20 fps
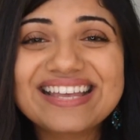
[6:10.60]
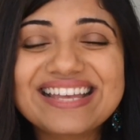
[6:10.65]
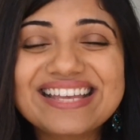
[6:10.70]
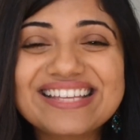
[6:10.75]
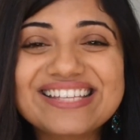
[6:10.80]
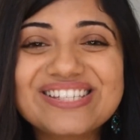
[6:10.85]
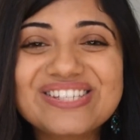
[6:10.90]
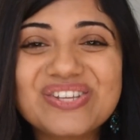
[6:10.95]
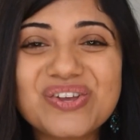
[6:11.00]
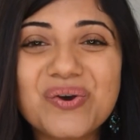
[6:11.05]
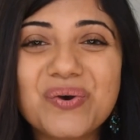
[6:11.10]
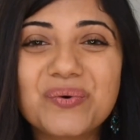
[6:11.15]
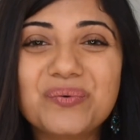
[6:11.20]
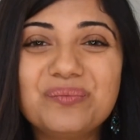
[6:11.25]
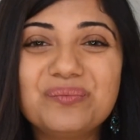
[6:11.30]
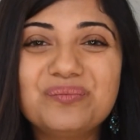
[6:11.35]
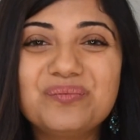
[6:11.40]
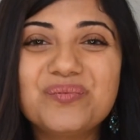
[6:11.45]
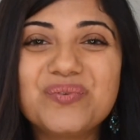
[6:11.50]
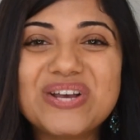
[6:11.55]
So
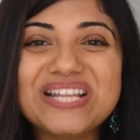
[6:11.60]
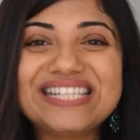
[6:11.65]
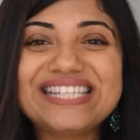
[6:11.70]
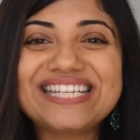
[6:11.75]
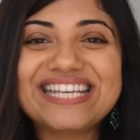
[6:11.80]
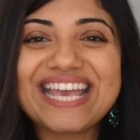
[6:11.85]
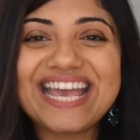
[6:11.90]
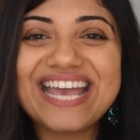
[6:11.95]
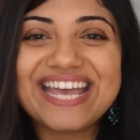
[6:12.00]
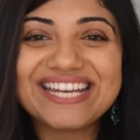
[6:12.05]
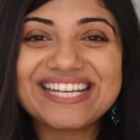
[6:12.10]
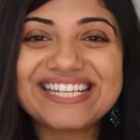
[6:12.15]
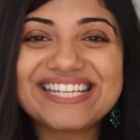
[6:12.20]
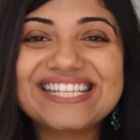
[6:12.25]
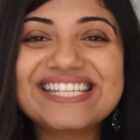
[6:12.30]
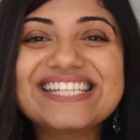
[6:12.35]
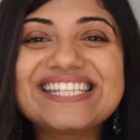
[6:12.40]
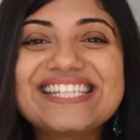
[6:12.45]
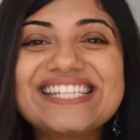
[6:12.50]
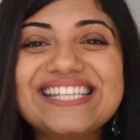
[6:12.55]
once again,
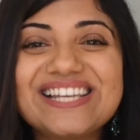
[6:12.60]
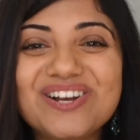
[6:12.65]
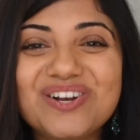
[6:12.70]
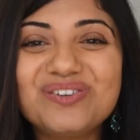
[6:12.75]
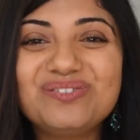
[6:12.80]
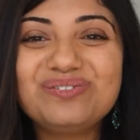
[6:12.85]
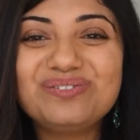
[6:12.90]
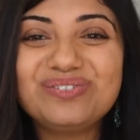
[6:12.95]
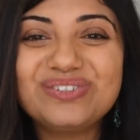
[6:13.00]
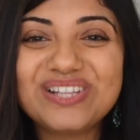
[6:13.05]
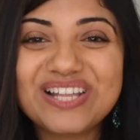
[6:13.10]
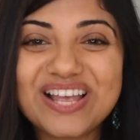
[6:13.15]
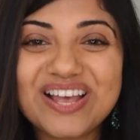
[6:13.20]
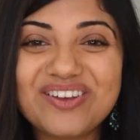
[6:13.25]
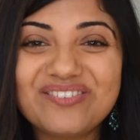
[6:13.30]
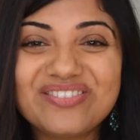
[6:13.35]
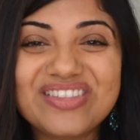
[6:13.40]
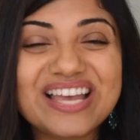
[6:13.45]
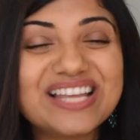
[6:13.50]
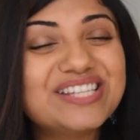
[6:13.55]

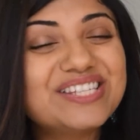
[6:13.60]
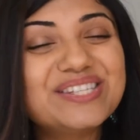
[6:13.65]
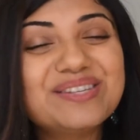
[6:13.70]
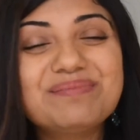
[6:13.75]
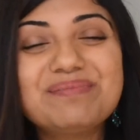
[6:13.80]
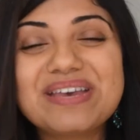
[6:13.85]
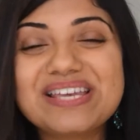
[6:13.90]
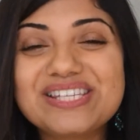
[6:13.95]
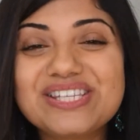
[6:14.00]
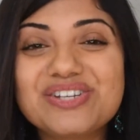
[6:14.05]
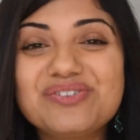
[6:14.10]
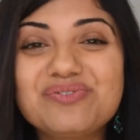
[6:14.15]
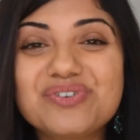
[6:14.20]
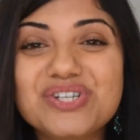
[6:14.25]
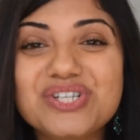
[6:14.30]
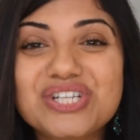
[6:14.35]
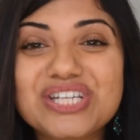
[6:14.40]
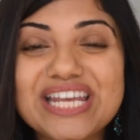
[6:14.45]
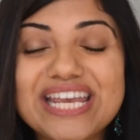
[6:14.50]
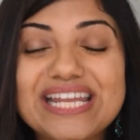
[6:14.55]
self-love. That's the message for
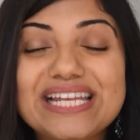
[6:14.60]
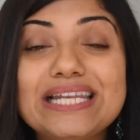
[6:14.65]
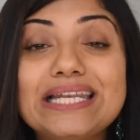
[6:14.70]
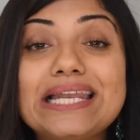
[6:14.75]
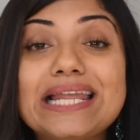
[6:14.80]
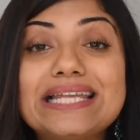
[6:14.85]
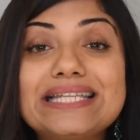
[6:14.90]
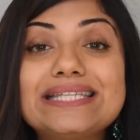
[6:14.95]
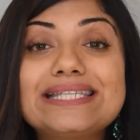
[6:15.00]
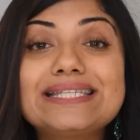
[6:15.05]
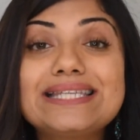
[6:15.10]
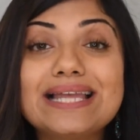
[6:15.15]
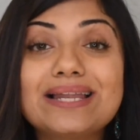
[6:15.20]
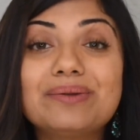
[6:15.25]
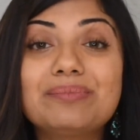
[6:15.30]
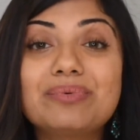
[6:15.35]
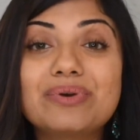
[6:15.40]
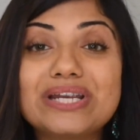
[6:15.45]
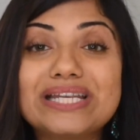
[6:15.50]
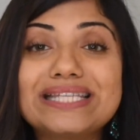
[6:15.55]
today. Let's
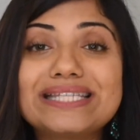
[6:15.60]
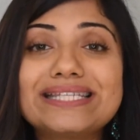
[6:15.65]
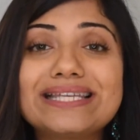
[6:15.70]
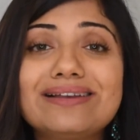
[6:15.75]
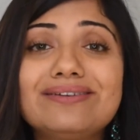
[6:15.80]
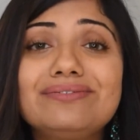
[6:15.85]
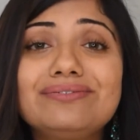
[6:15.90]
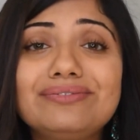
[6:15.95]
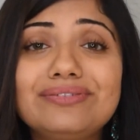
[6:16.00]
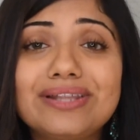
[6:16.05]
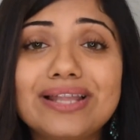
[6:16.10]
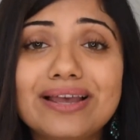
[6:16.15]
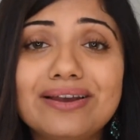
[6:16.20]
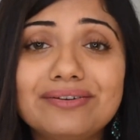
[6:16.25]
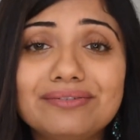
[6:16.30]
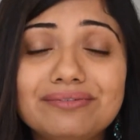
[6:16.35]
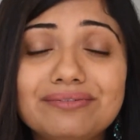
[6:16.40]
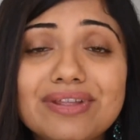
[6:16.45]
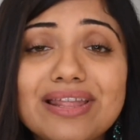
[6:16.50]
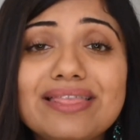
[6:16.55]
celebrate
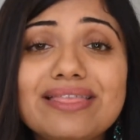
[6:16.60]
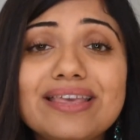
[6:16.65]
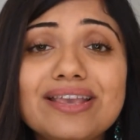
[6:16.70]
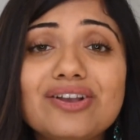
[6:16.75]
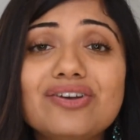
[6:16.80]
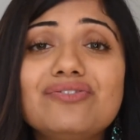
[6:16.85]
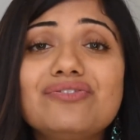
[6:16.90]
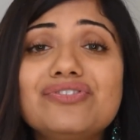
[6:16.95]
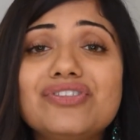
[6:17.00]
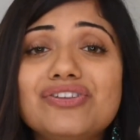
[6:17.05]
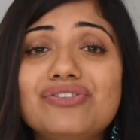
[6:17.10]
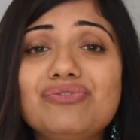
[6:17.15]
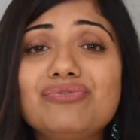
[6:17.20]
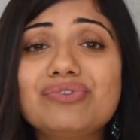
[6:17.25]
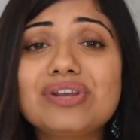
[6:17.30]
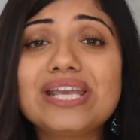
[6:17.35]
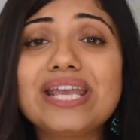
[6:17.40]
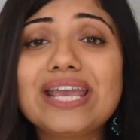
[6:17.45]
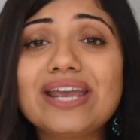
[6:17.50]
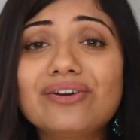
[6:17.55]
self-love. Think of the
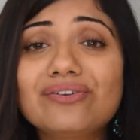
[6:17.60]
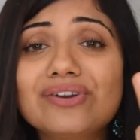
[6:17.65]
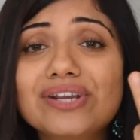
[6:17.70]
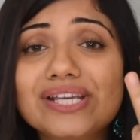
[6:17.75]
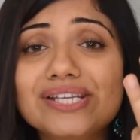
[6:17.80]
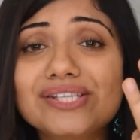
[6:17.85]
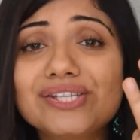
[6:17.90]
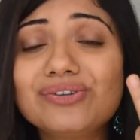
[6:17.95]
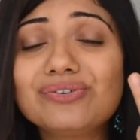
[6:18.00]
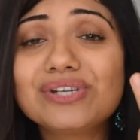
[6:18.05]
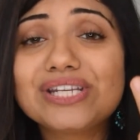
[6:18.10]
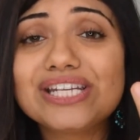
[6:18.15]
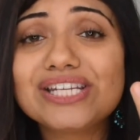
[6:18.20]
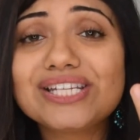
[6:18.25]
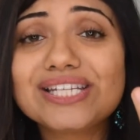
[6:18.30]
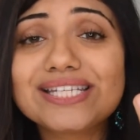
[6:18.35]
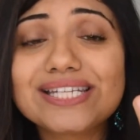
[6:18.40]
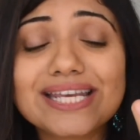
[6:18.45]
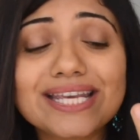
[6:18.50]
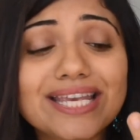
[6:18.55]
three areas you need
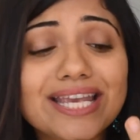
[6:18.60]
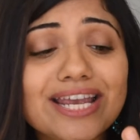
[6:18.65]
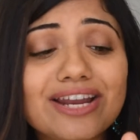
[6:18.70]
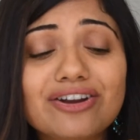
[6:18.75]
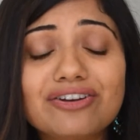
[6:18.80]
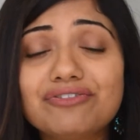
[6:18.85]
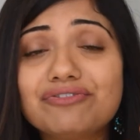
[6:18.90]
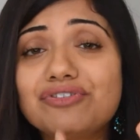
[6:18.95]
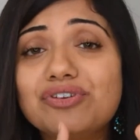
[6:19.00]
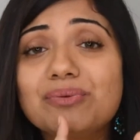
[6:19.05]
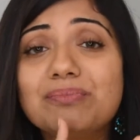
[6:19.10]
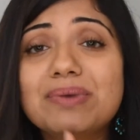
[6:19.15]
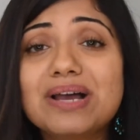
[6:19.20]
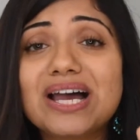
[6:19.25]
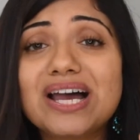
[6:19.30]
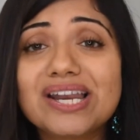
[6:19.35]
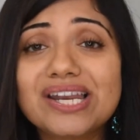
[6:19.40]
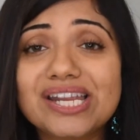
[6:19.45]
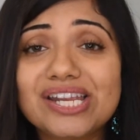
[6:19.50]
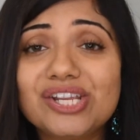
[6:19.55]
to take care of: your
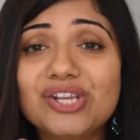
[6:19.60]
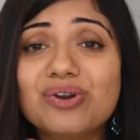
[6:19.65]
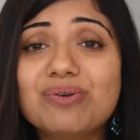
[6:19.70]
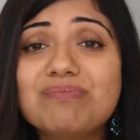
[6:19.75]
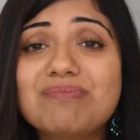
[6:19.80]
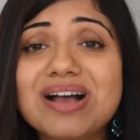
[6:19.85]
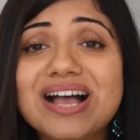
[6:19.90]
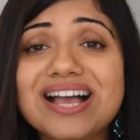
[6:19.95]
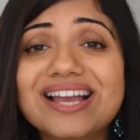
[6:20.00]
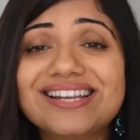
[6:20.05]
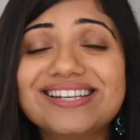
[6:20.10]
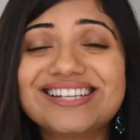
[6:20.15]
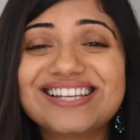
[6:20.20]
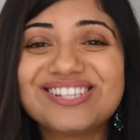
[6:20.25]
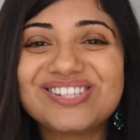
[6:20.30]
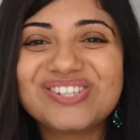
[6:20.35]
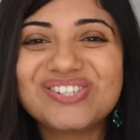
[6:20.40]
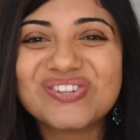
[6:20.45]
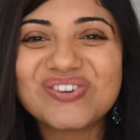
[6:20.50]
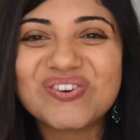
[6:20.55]
body, your mind,
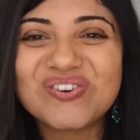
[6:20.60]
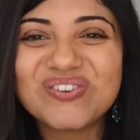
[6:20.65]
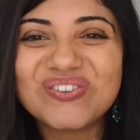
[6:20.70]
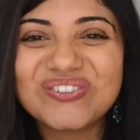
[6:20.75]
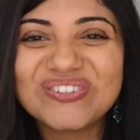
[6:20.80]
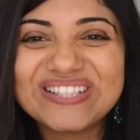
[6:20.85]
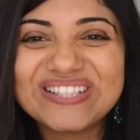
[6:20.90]
and soul.